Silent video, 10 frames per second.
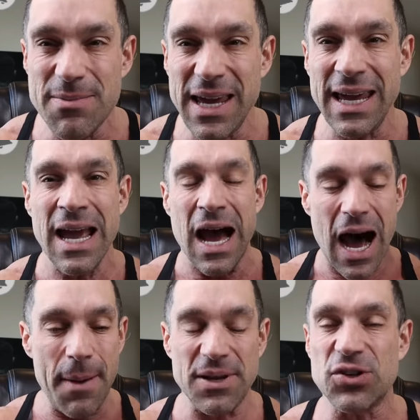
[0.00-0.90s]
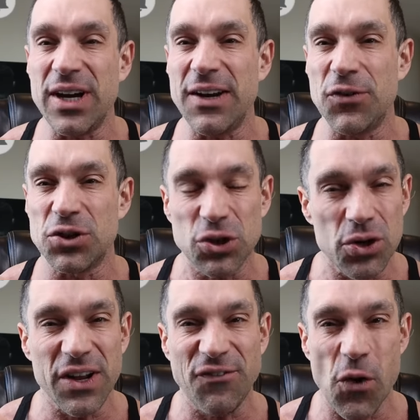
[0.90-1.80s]
to me. I've been training for
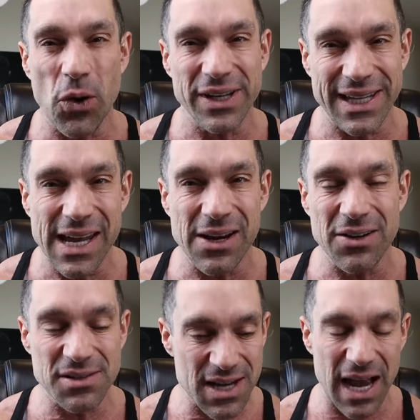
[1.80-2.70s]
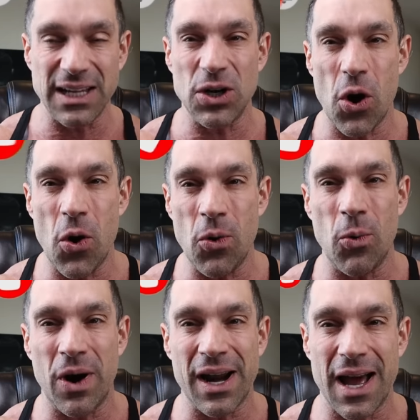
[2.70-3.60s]
34 years. I know
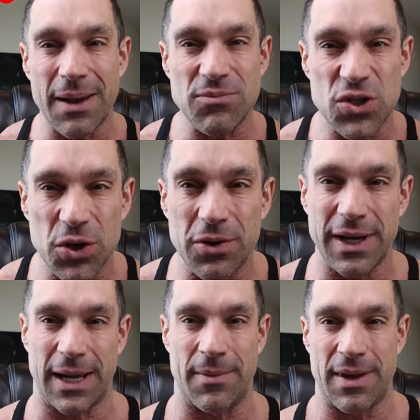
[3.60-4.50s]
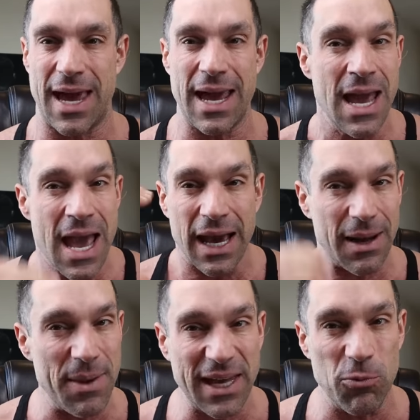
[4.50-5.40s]
what I'm doing. Okay, I'm
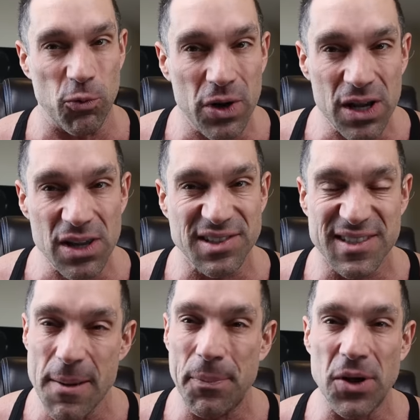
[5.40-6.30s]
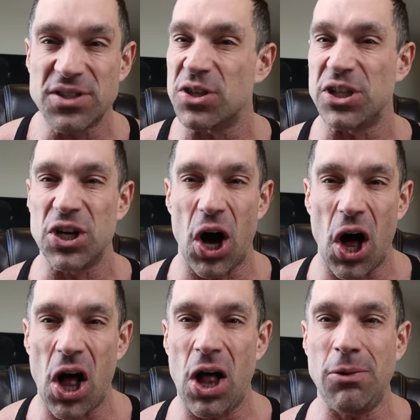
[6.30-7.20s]
gonna make it real simple so you
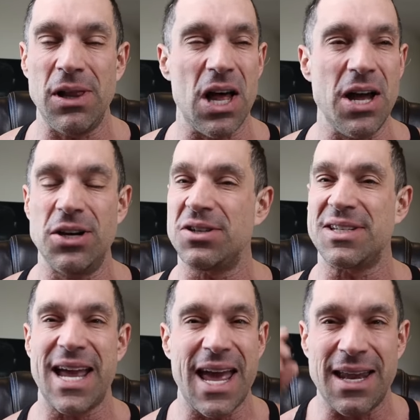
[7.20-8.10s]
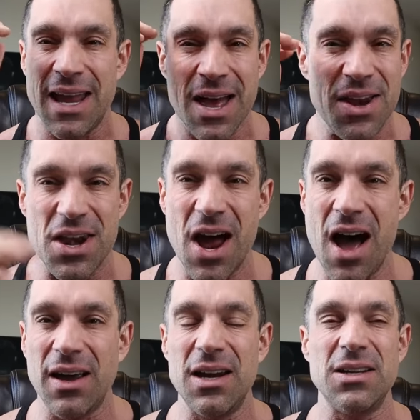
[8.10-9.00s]
all will understand.
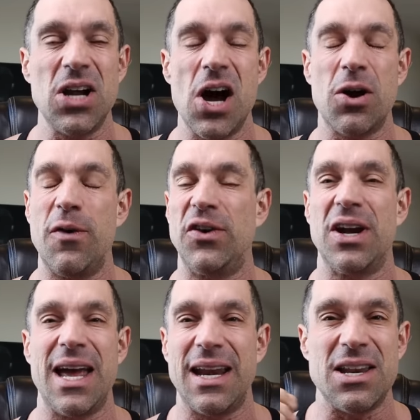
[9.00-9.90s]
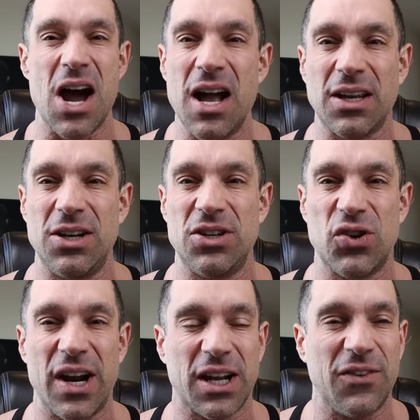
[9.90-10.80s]
Not gonna talk over your head and not gonna
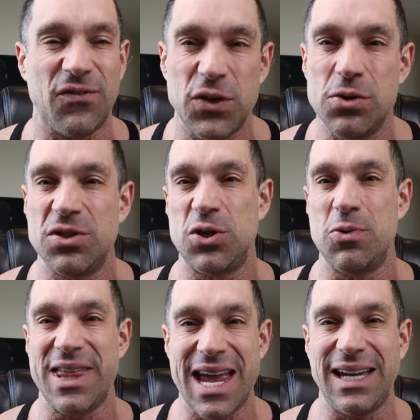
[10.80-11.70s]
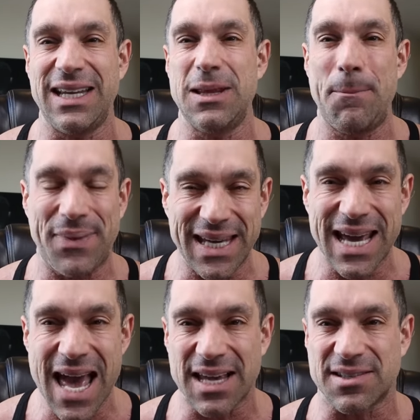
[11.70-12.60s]
try to confuse you with any of the
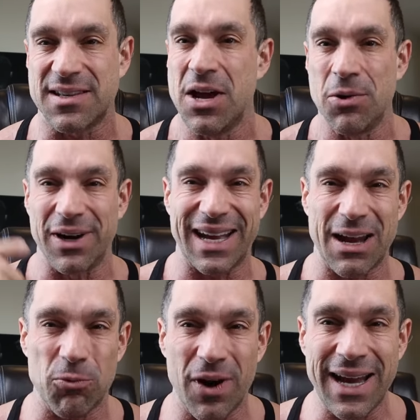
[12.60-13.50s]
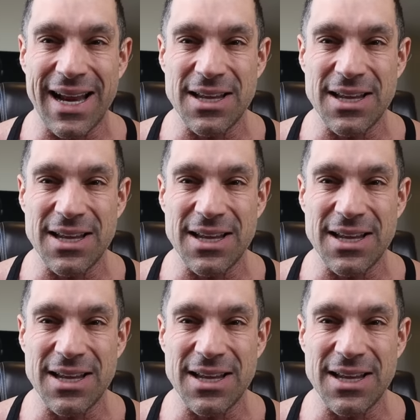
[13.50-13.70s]
BS. We're gonna get right